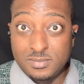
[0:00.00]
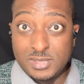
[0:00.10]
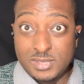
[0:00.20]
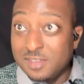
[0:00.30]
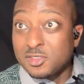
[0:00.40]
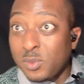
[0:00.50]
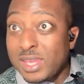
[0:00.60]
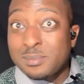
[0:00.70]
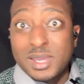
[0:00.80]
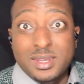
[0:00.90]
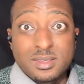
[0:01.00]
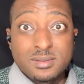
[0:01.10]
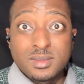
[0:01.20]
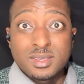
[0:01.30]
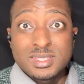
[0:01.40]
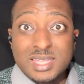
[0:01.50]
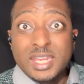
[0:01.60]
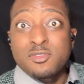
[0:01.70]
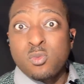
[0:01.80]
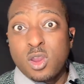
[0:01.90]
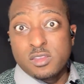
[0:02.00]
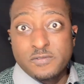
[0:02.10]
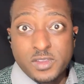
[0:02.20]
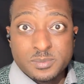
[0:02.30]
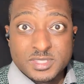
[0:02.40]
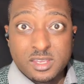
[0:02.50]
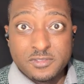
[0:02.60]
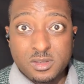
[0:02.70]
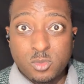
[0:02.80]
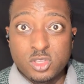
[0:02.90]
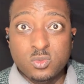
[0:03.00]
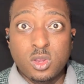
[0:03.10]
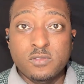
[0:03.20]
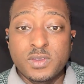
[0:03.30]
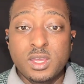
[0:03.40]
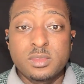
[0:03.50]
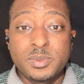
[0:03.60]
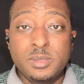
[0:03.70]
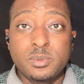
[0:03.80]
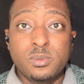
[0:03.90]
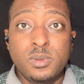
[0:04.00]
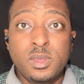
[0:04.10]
He gives away the money. He's not even working for himself anymore. He's working for other people.